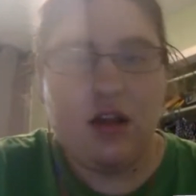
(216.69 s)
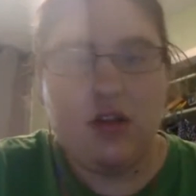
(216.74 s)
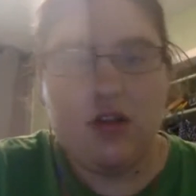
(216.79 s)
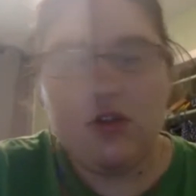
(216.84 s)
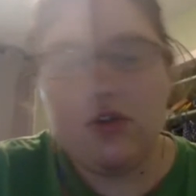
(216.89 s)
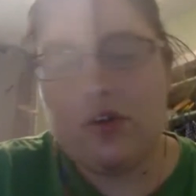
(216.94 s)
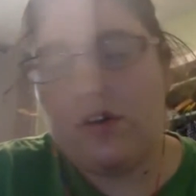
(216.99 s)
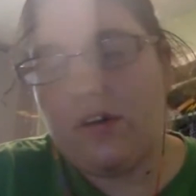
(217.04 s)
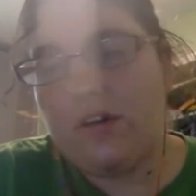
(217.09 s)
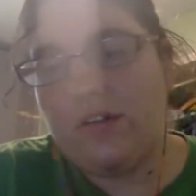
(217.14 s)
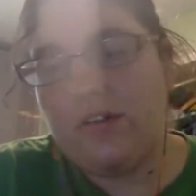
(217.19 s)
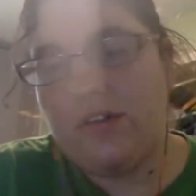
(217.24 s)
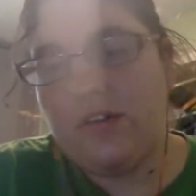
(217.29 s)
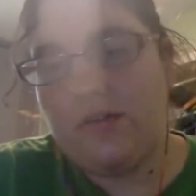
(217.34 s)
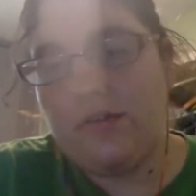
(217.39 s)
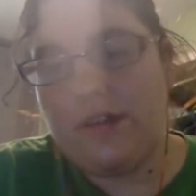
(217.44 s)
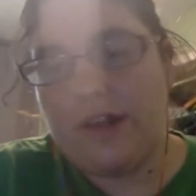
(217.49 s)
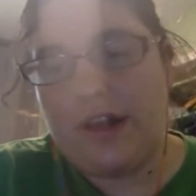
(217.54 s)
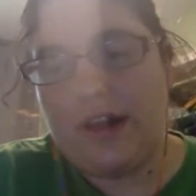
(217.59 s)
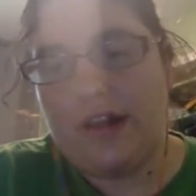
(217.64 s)
You can
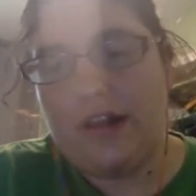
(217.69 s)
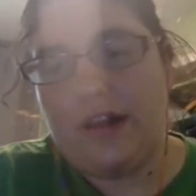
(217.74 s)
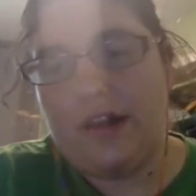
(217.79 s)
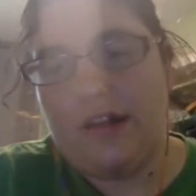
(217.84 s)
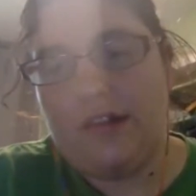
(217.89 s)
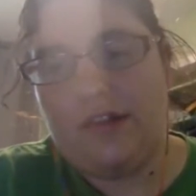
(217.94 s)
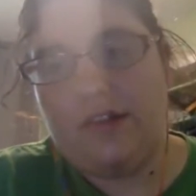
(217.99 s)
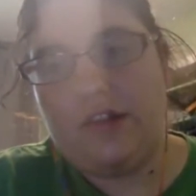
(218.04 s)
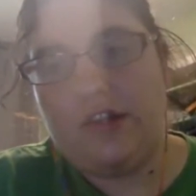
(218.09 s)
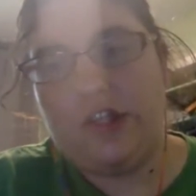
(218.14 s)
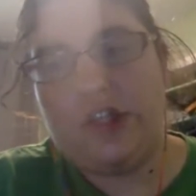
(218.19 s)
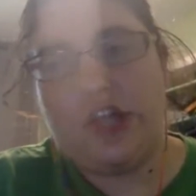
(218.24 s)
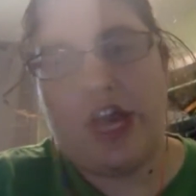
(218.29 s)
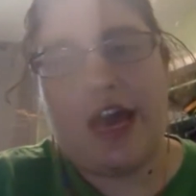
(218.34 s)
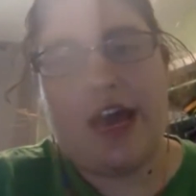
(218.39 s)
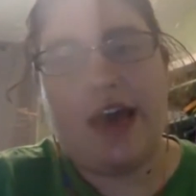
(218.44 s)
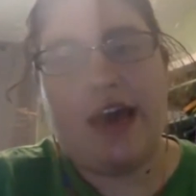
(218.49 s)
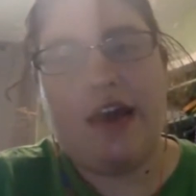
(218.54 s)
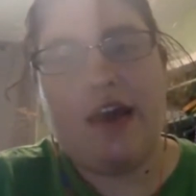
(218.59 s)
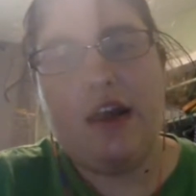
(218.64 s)
also write it in the
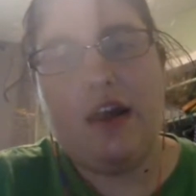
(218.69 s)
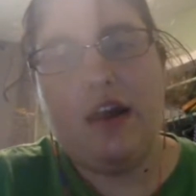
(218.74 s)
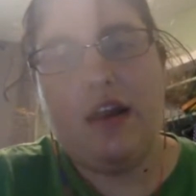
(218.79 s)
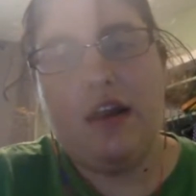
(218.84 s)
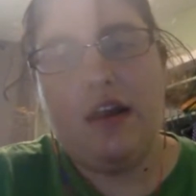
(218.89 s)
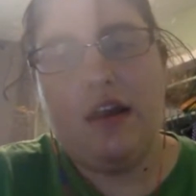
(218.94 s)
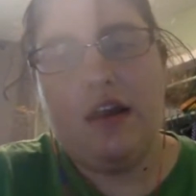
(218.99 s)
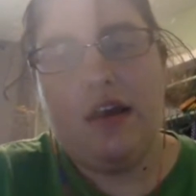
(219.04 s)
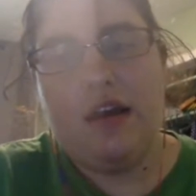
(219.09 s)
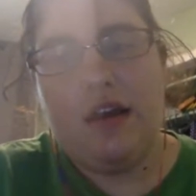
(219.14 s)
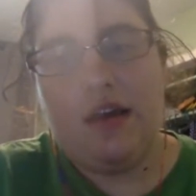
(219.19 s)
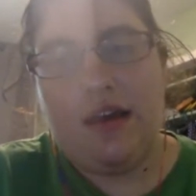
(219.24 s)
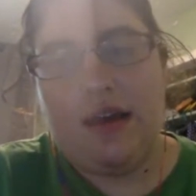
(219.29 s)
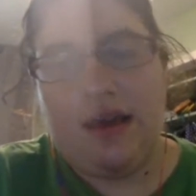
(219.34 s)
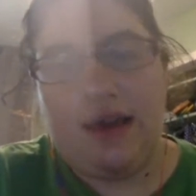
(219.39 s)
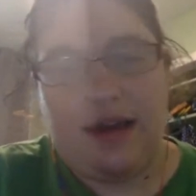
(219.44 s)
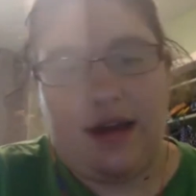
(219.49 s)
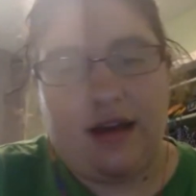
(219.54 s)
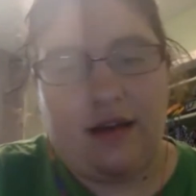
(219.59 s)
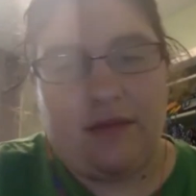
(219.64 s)
chat
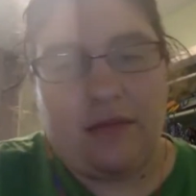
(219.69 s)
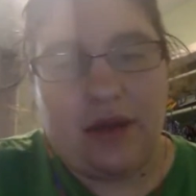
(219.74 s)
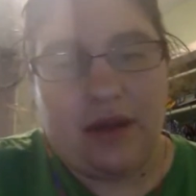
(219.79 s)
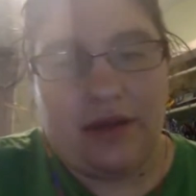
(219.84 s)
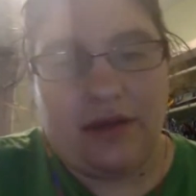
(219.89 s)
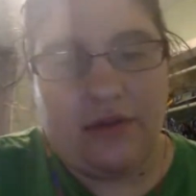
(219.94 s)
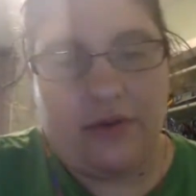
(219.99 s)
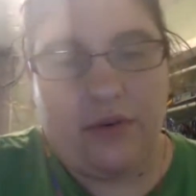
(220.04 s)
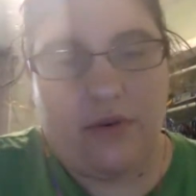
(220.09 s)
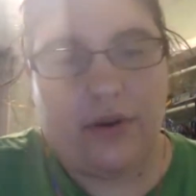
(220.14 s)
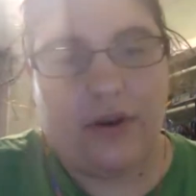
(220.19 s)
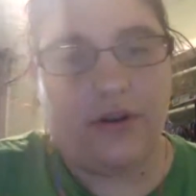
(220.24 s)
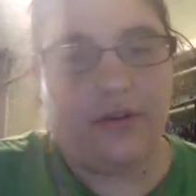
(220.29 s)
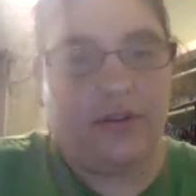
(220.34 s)
or